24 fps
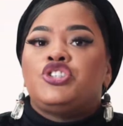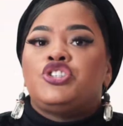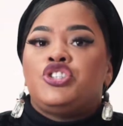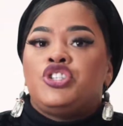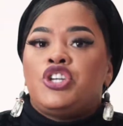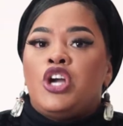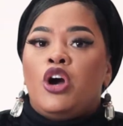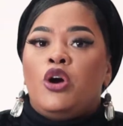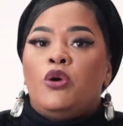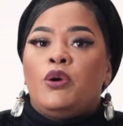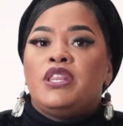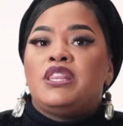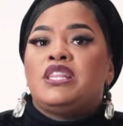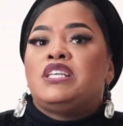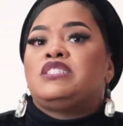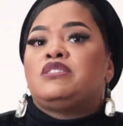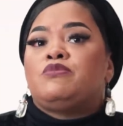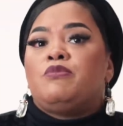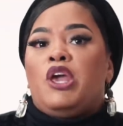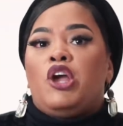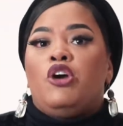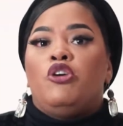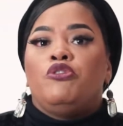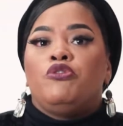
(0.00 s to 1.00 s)
show in
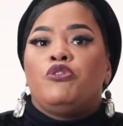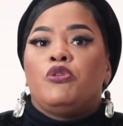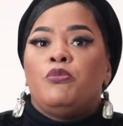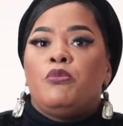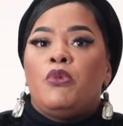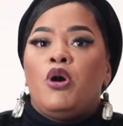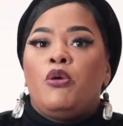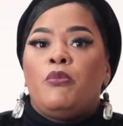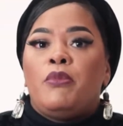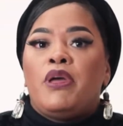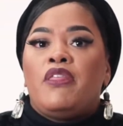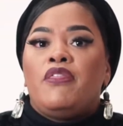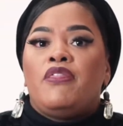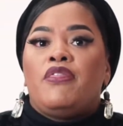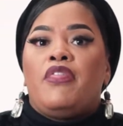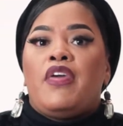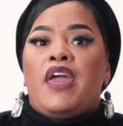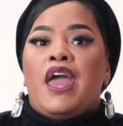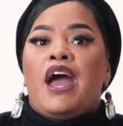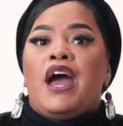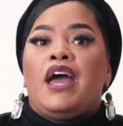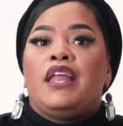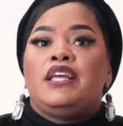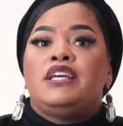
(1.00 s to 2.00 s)
this makeover moment
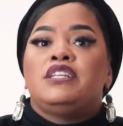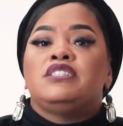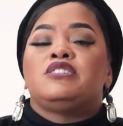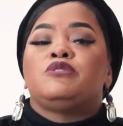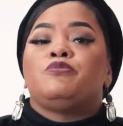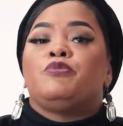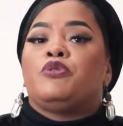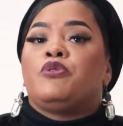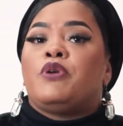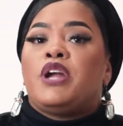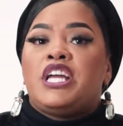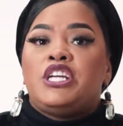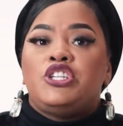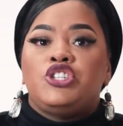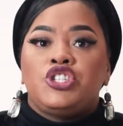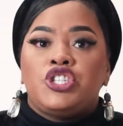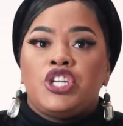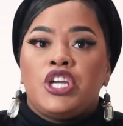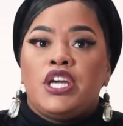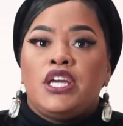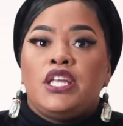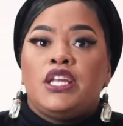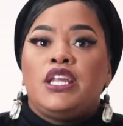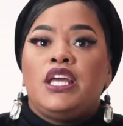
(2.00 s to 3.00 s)
that
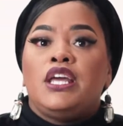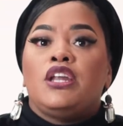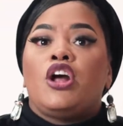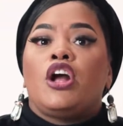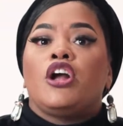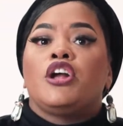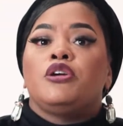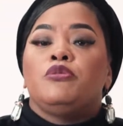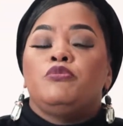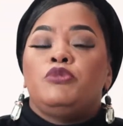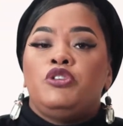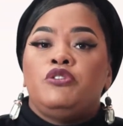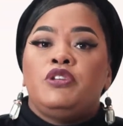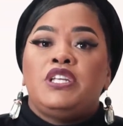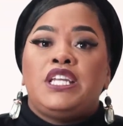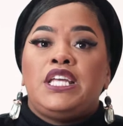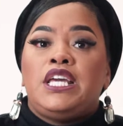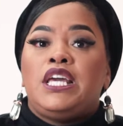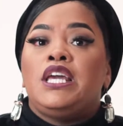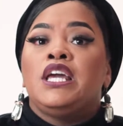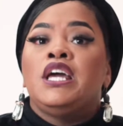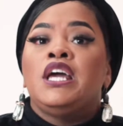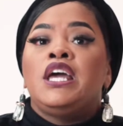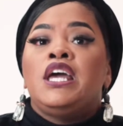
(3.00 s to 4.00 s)
inspiration in our
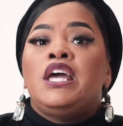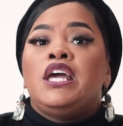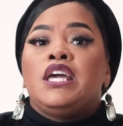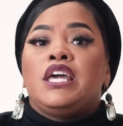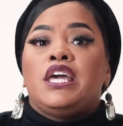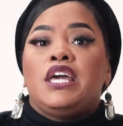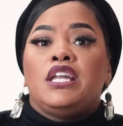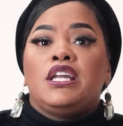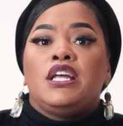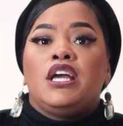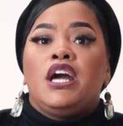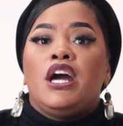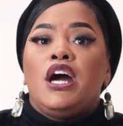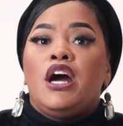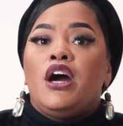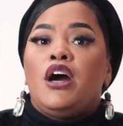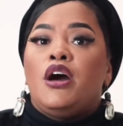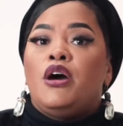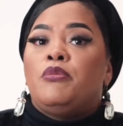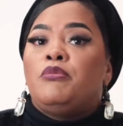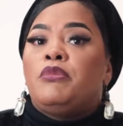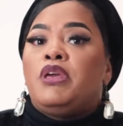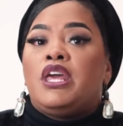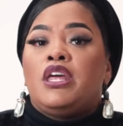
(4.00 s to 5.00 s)
community can
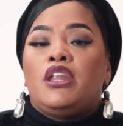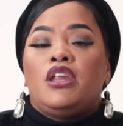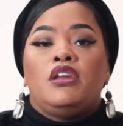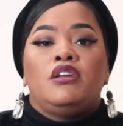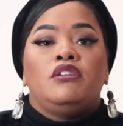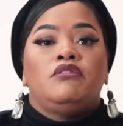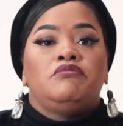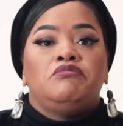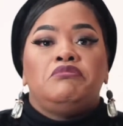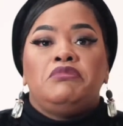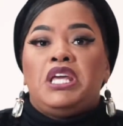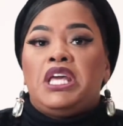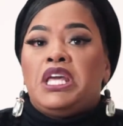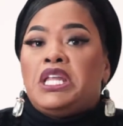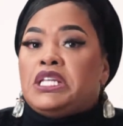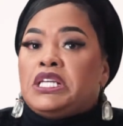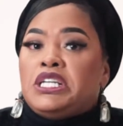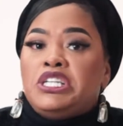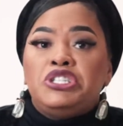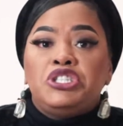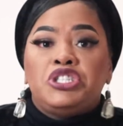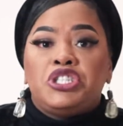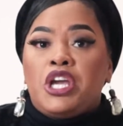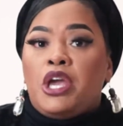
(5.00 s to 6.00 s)
come in
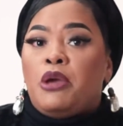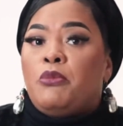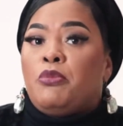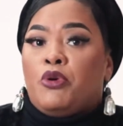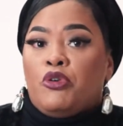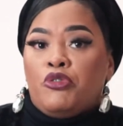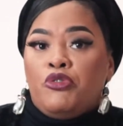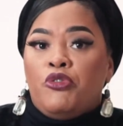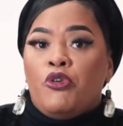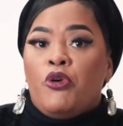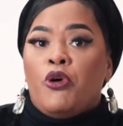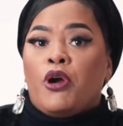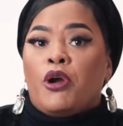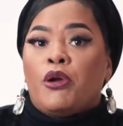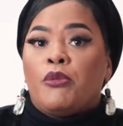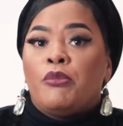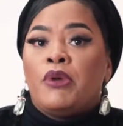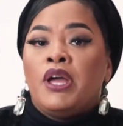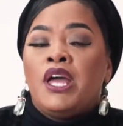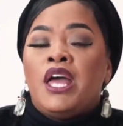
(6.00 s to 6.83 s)
any shape or form.